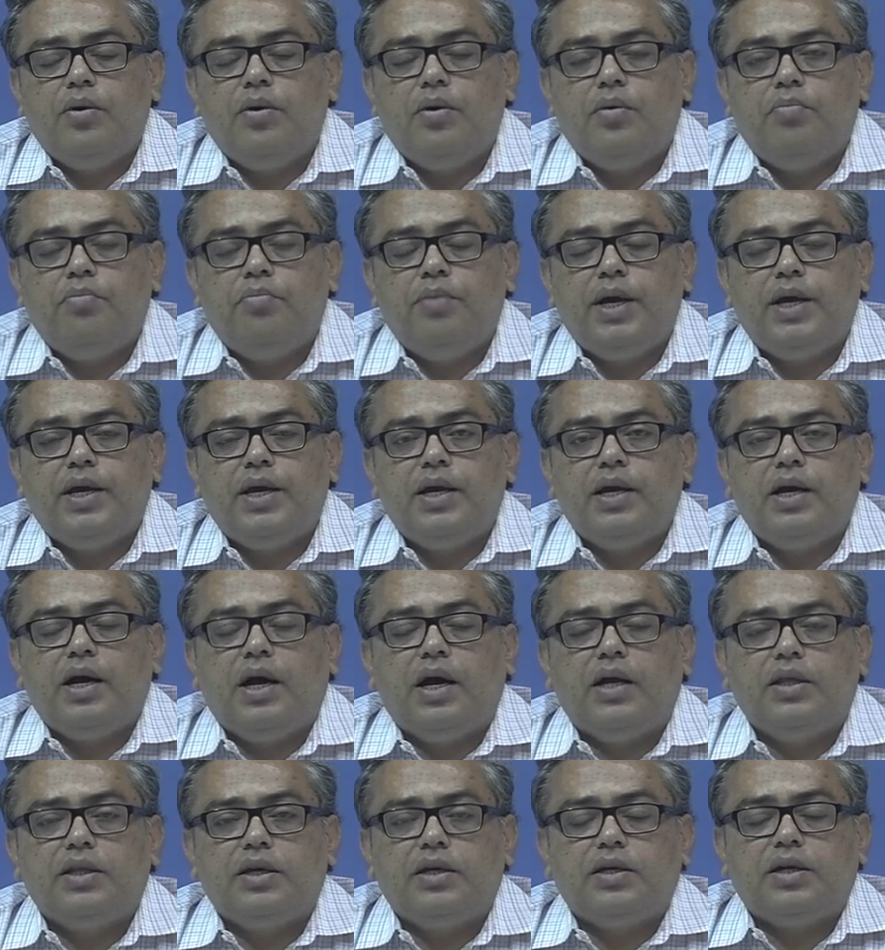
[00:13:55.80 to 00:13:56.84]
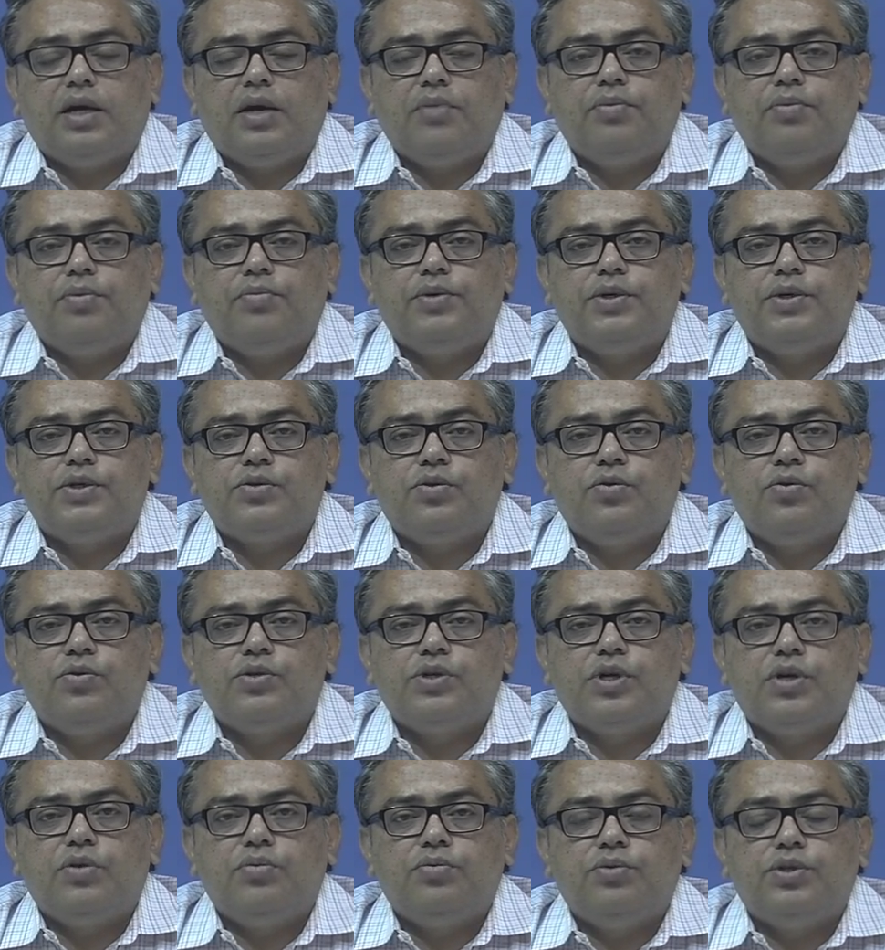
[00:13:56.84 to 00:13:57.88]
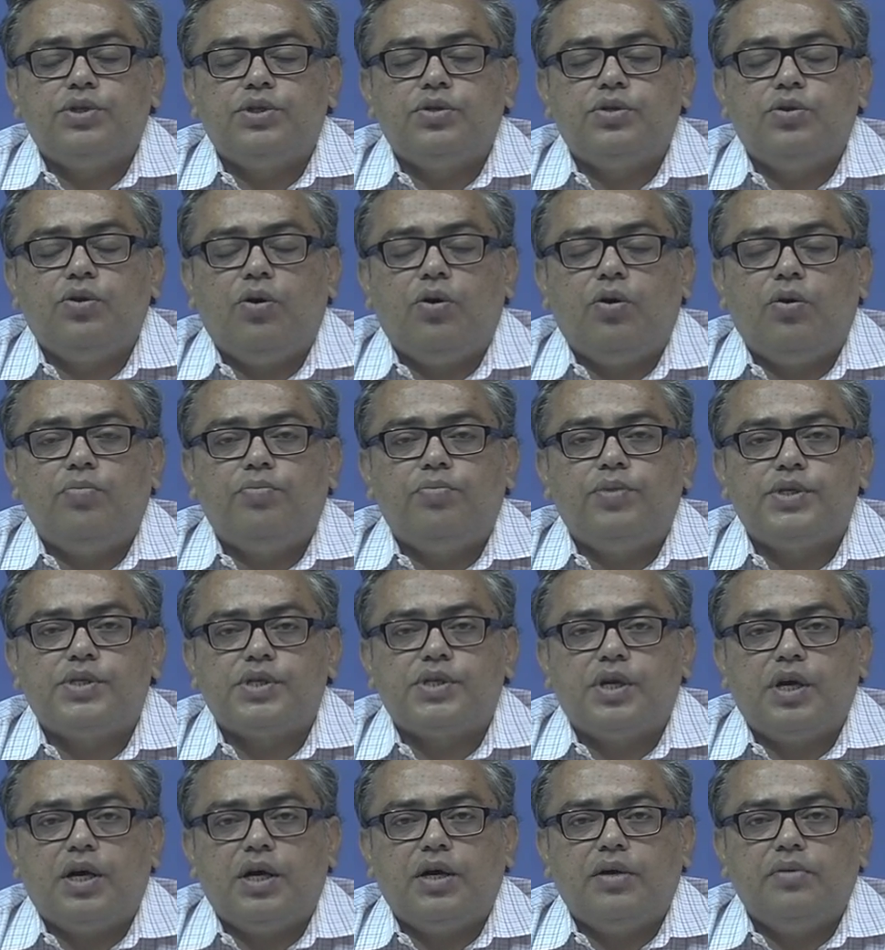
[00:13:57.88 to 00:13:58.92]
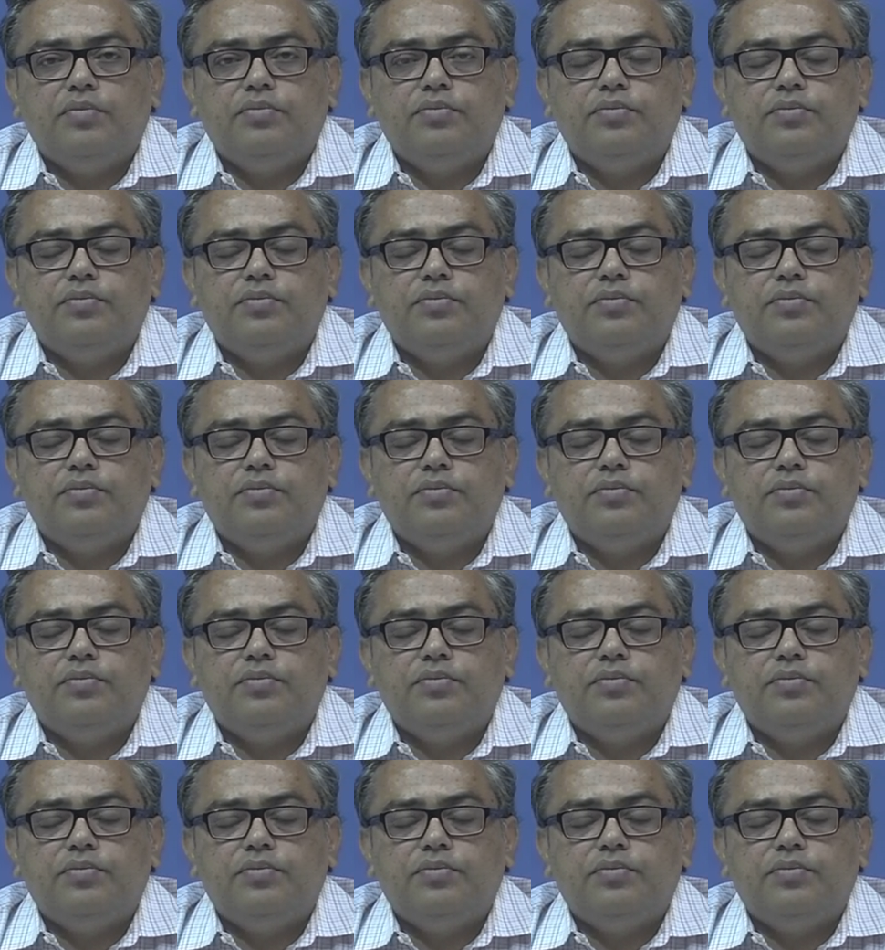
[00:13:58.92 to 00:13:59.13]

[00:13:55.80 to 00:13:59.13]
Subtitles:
making other type of disclosure which law prescribe,